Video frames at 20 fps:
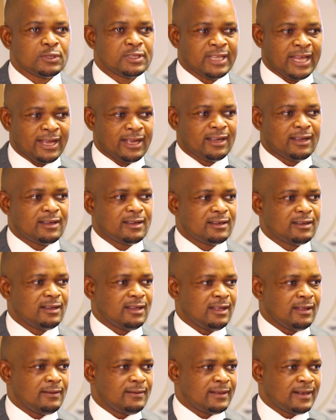thank
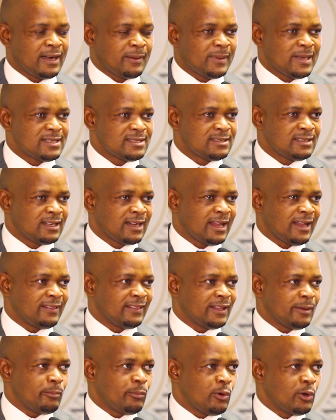MASIRE
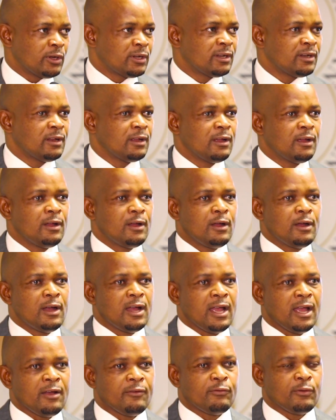and the board
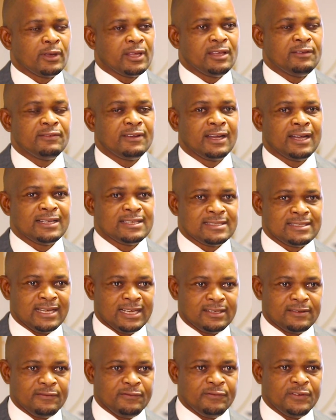for giving us
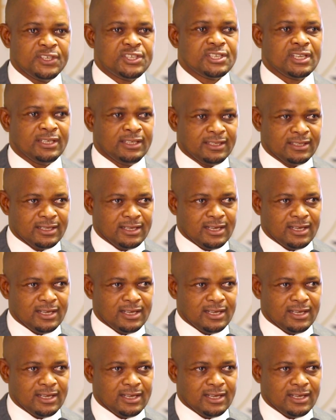that vision